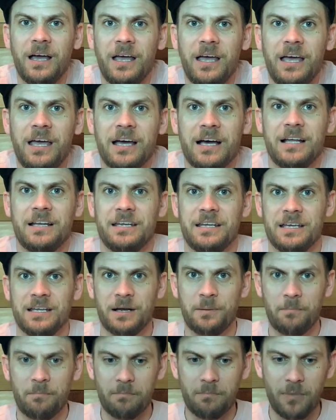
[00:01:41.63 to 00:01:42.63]
And in
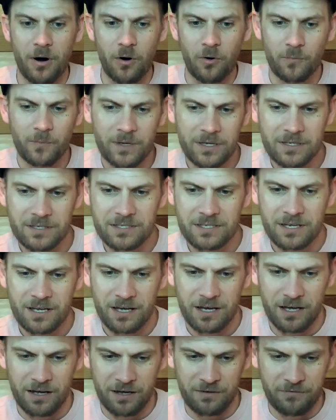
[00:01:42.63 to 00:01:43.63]
a moment
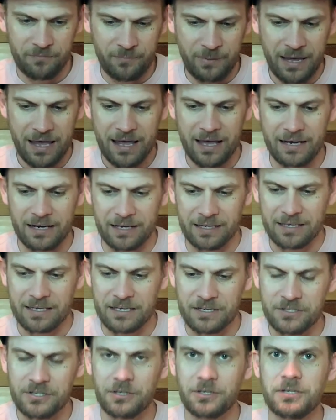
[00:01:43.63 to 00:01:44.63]
of panic,
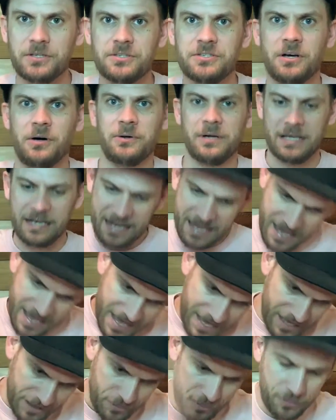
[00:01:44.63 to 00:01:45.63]
he took his donut
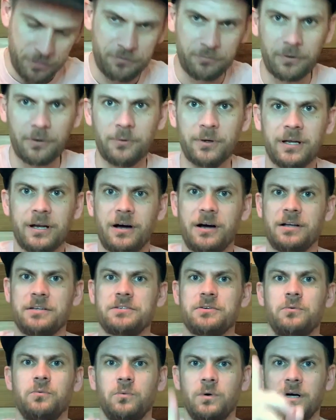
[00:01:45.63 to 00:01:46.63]
and threw it
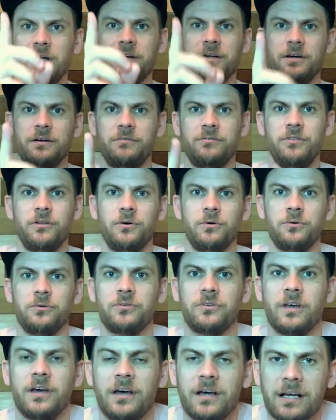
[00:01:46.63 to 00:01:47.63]
onto one of
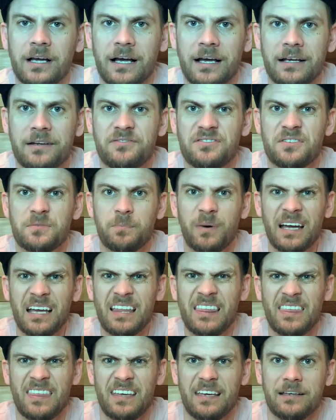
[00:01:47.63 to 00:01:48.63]
those kind of
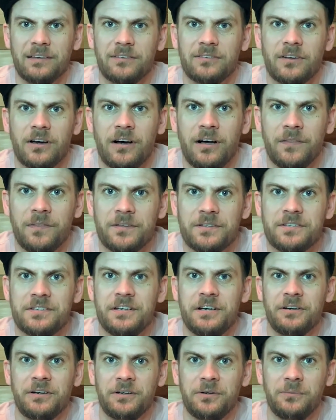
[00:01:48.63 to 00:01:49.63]
spike things on the
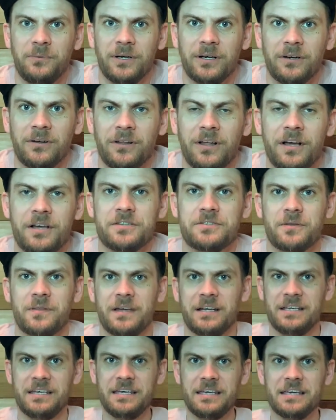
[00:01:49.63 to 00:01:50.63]
steering wheel so
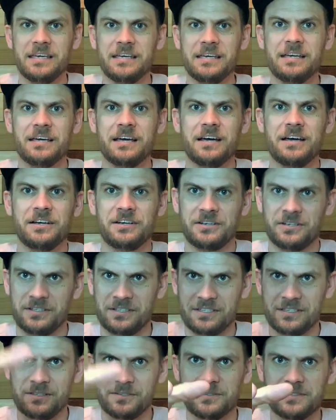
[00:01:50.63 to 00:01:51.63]
that he could
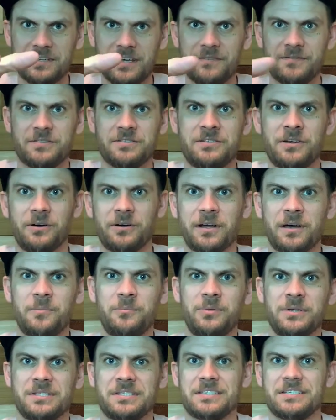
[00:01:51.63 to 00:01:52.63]
still save his donut
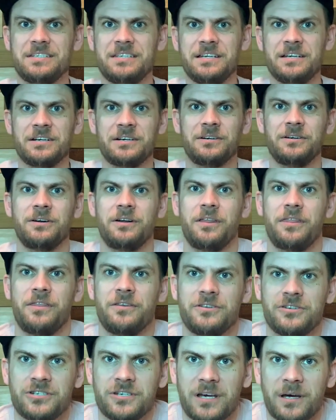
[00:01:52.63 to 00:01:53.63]
but steer the
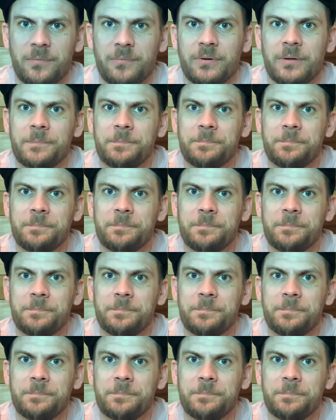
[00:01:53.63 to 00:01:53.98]
ship.